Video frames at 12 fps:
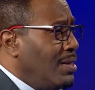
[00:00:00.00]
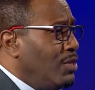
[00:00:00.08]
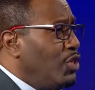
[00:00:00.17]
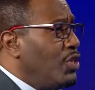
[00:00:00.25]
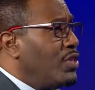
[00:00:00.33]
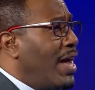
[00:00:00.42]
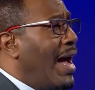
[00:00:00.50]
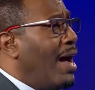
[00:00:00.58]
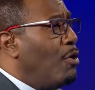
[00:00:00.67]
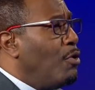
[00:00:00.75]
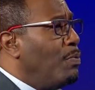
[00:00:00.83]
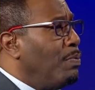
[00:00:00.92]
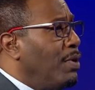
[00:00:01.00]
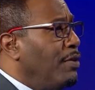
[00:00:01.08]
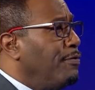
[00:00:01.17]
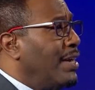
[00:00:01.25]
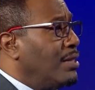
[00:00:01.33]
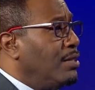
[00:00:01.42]
Just how
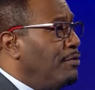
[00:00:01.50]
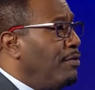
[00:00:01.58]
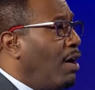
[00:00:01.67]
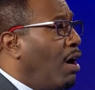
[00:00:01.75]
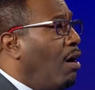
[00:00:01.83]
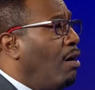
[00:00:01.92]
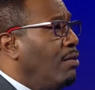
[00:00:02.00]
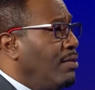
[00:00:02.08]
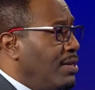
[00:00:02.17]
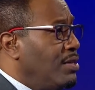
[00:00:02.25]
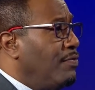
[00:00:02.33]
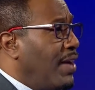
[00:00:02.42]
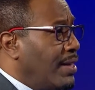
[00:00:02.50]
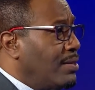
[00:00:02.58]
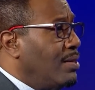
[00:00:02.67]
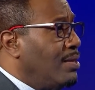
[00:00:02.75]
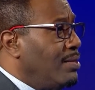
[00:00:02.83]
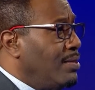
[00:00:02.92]
effective are these
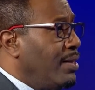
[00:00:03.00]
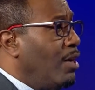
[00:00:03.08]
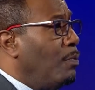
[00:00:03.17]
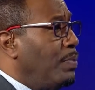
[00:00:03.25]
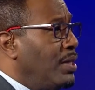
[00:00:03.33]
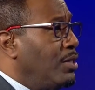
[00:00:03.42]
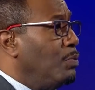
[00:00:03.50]
vaccines at helping